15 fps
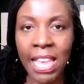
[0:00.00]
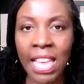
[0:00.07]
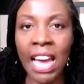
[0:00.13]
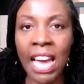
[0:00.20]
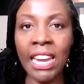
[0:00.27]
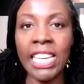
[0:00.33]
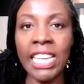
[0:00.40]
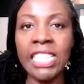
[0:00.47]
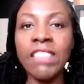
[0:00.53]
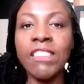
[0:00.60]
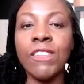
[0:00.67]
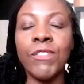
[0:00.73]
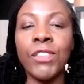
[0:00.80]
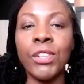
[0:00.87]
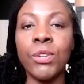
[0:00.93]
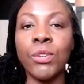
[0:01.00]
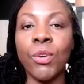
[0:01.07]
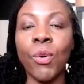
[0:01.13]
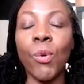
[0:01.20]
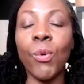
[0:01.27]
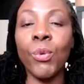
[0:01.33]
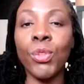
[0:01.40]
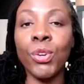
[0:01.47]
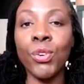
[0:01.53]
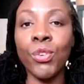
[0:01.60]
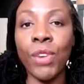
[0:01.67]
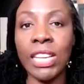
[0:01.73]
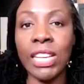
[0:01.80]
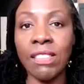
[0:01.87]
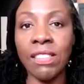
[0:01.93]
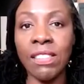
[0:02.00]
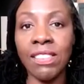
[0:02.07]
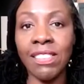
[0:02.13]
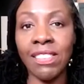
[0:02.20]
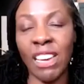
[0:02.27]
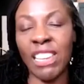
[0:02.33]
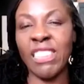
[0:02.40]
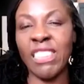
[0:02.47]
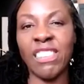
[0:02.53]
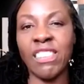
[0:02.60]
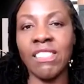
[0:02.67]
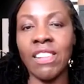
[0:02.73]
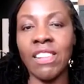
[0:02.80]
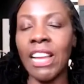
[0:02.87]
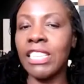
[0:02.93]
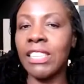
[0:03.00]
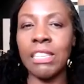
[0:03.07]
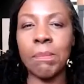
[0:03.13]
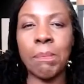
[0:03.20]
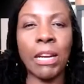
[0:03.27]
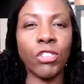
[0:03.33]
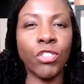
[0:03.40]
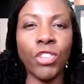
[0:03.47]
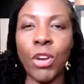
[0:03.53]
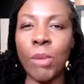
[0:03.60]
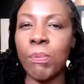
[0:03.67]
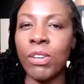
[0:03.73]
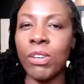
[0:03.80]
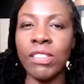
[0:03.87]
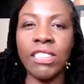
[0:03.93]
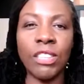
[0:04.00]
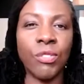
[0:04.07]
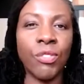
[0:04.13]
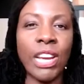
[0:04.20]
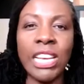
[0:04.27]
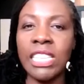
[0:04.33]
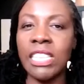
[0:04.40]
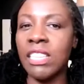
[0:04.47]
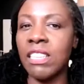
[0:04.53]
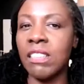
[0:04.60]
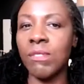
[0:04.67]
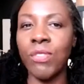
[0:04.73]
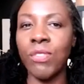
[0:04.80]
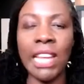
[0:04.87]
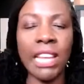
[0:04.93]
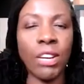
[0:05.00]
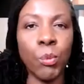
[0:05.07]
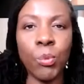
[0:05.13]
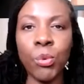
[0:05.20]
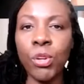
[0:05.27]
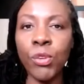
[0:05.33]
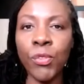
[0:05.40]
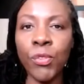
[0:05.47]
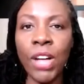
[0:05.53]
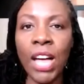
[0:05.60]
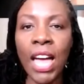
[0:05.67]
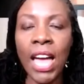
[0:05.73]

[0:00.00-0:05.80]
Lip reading: And I interviewed all the great scientists like Deepak Chopra, Dean Radin, Fred Adam Wolf.